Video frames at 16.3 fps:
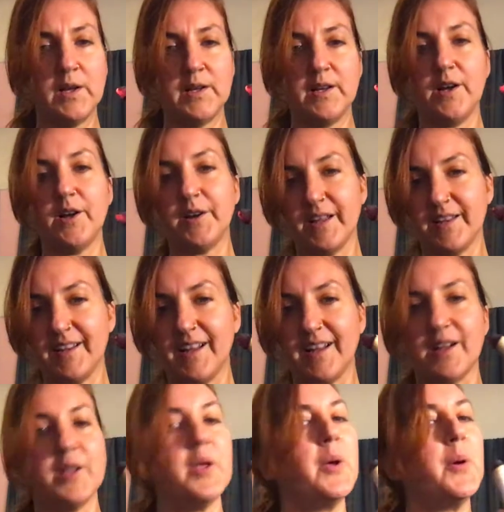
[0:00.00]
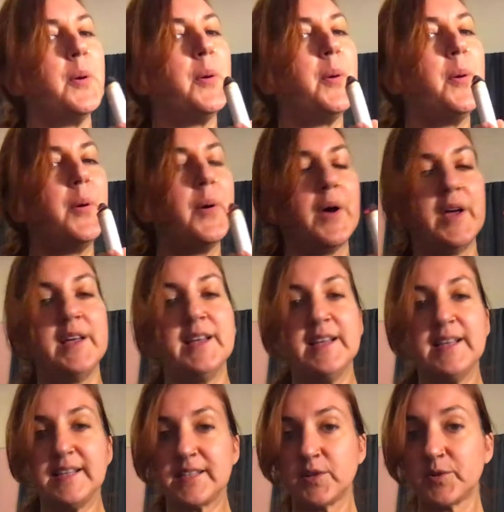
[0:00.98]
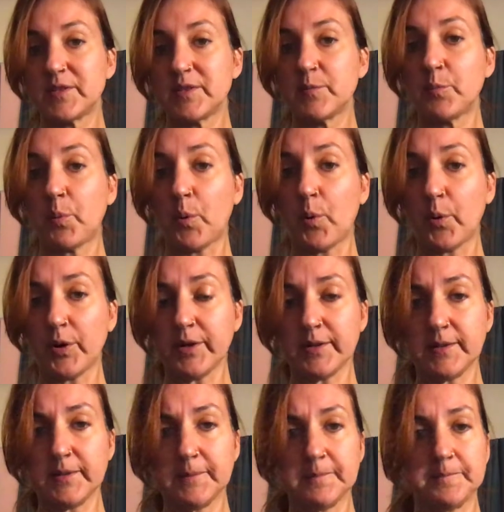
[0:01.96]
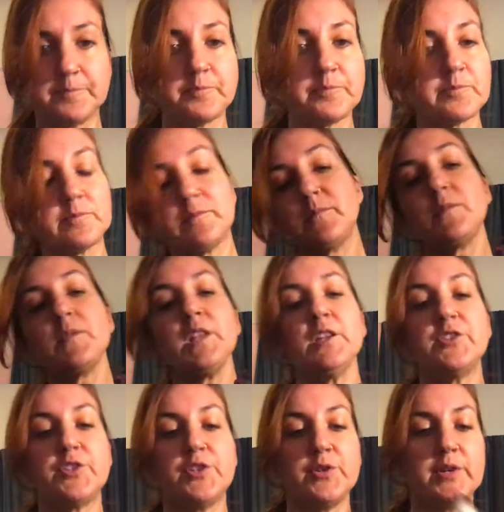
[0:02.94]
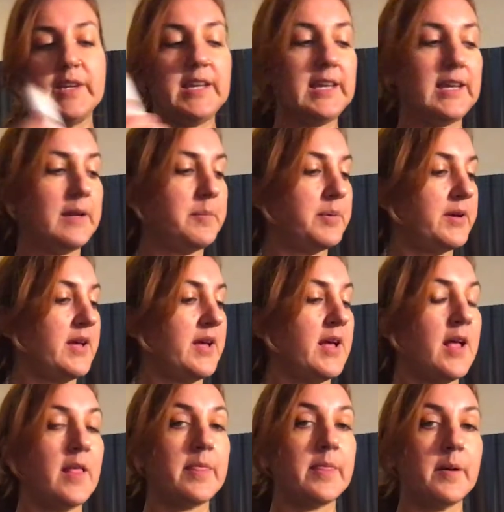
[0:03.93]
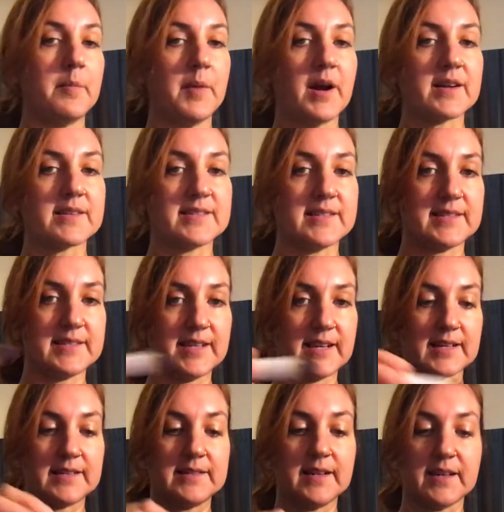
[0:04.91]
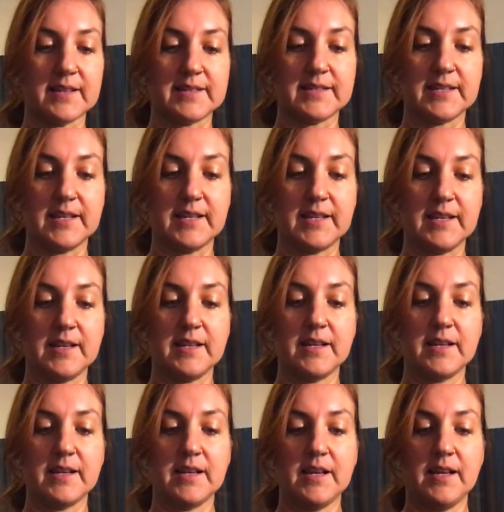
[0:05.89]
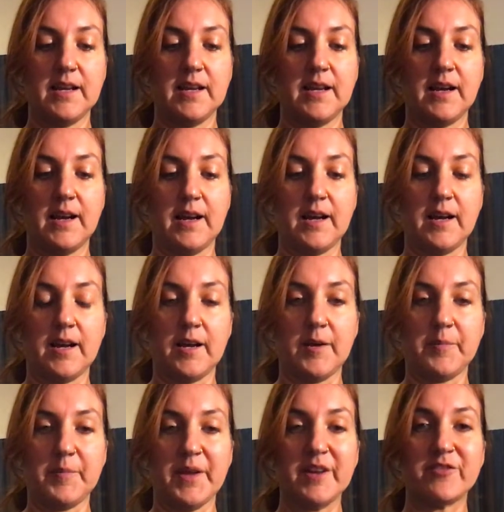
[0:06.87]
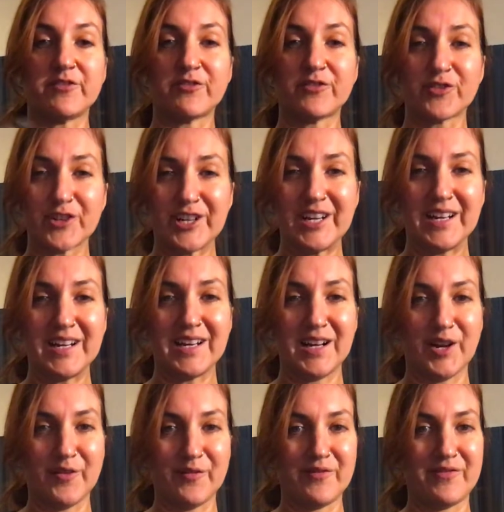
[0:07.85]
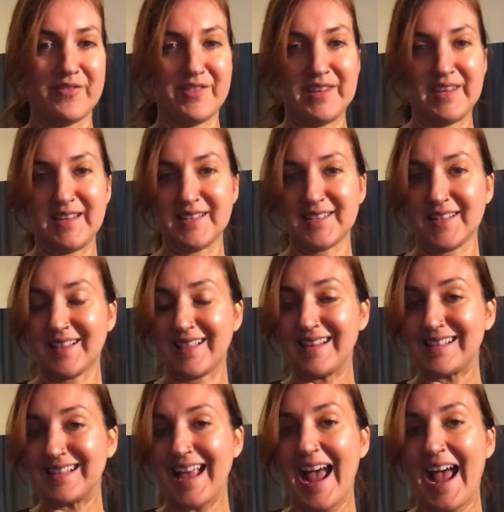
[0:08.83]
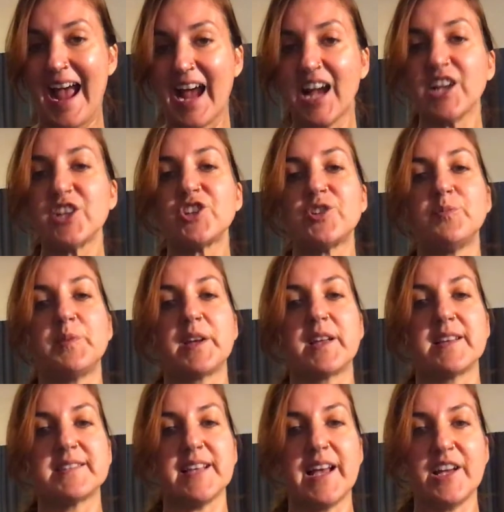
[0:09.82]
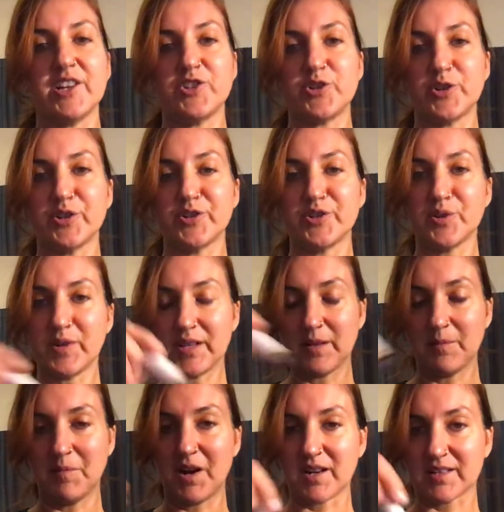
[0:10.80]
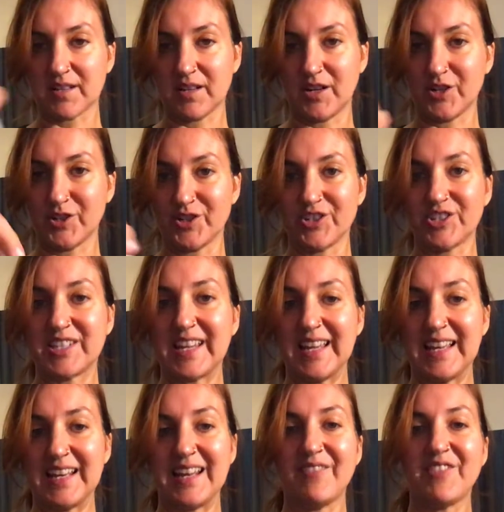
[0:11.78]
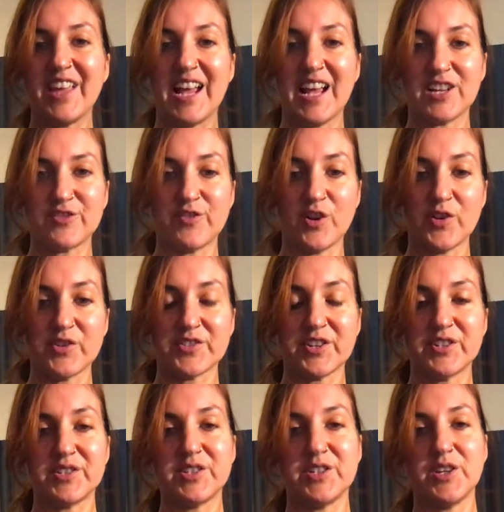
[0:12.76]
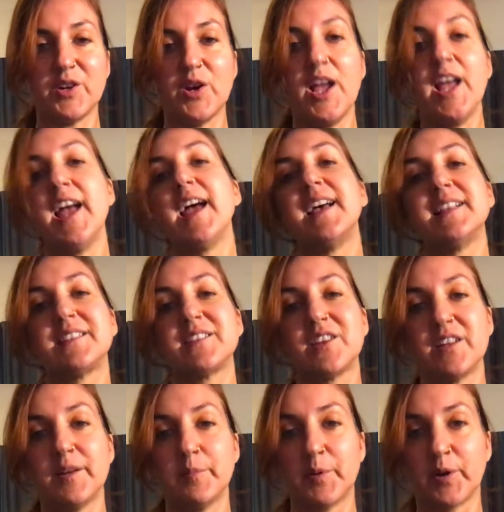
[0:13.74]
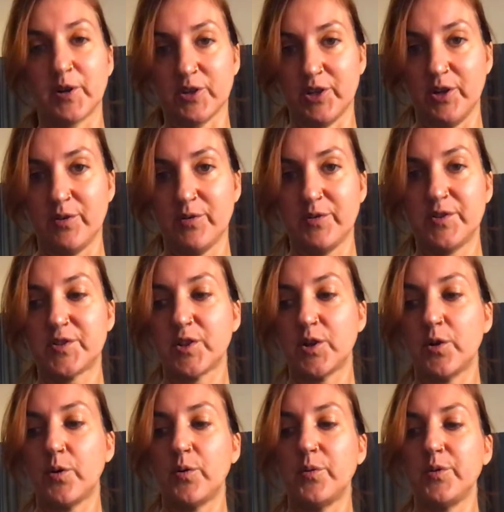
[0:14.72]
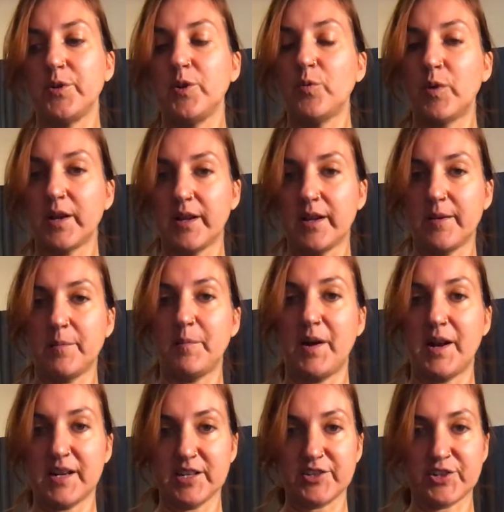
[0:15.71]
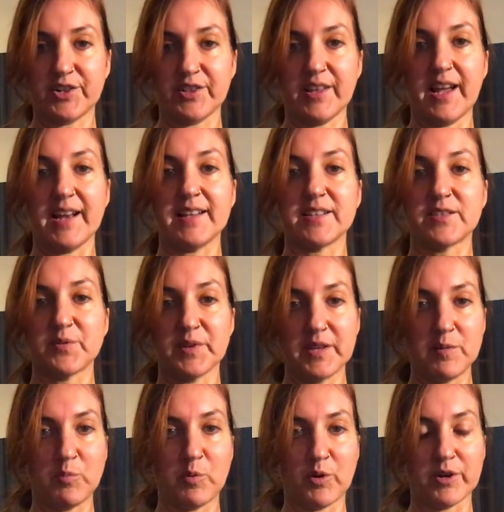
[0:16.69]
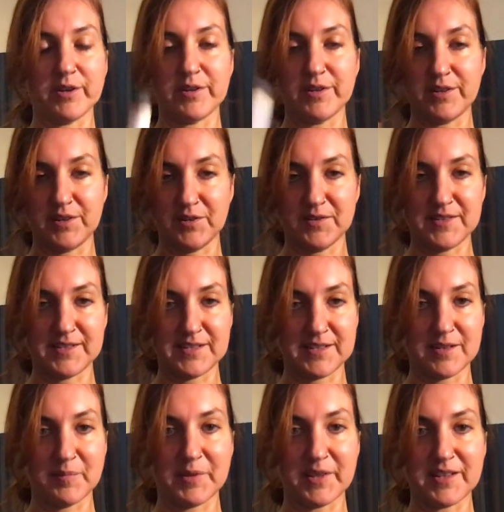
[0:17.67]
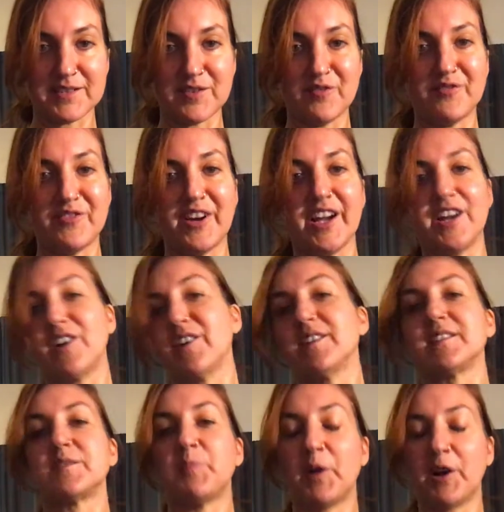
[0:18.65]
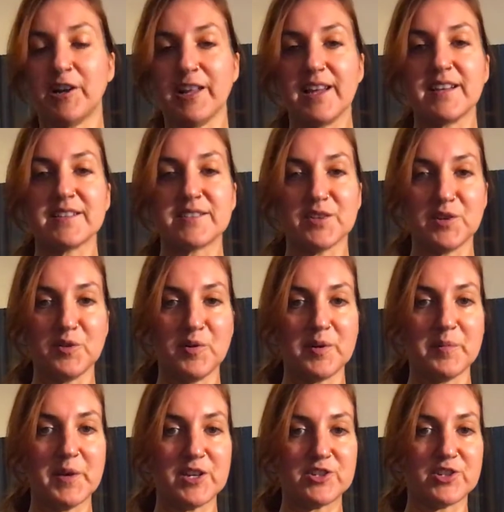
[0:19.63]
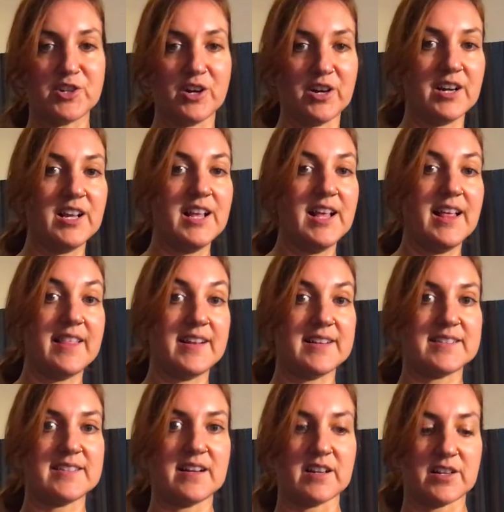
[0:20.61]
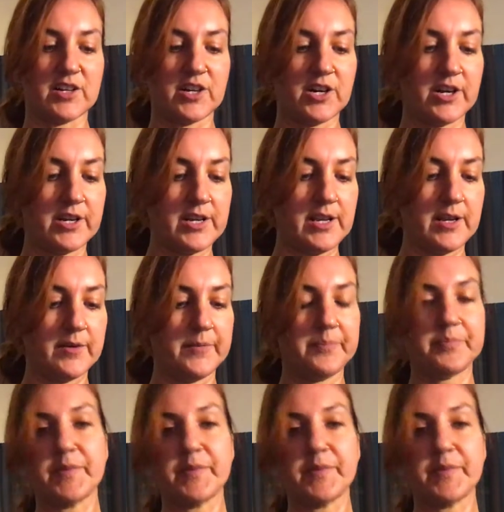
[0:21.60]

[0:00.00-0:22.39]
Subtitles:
Okay, yeah. So it's important to keep the Moxa stick dusted and free of this ash, because as you're doing the Moxa on your skin, if the ash falls onto you, it's going to burn you. So you want to monitor that. It's really important. You know, this is something that's on fire, it's burning, so you want to make sure that it's not going to hurt you.